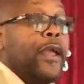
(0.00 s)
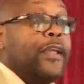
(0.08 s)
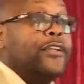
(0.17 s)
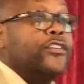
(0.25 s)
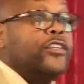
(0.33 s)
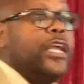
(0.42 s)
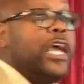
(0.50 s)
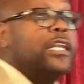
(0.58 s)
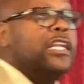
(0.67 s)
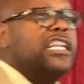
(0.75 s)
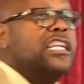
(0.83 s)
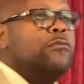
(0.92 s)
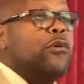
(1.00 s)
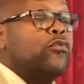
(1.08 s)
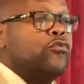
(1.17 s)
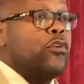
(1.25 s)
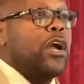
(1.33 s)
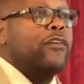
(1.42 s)
And she had a limo
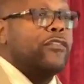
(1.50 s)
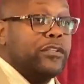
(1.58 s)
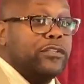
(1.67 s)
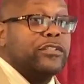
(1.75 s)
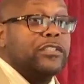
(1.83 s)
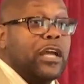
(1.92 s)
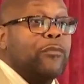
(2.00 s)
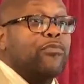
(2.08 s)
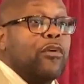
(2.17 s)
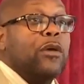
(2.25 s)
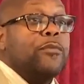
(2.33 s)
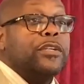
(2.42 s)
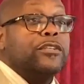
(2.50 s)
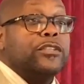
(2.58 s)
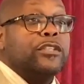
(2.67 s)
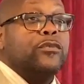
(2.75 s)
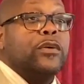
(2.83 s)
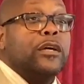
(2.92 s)
driver. This is how prominent
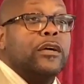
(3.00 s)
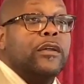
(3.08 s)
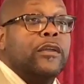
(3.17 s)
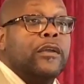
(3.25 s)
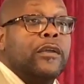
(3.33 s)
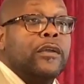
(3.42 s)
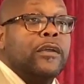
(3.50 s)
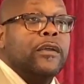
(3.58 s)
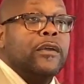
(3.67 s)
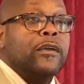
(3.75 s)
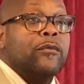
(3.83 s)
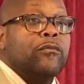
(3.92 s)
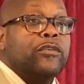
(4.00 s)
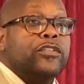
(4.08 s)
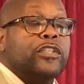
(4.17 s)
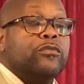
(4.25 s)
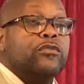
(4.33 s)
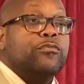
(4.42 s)
she was. But
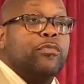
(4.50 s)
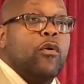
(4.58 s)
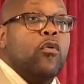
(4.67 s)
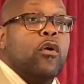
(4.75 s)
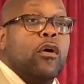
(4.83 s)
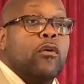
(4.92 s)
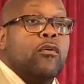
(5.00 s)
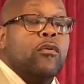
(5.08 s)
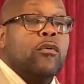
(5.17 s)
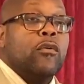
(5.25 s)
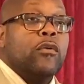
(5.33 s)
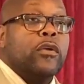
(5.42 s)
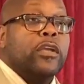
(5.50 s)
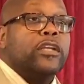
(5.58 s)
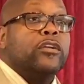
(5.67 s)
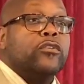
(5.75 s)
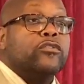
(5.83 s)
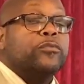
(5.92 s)
she was poor
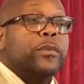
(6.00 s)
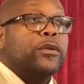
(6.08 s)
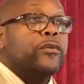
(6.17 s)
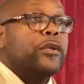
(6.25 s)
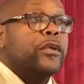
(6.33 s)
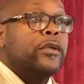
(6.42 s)
in her spirit.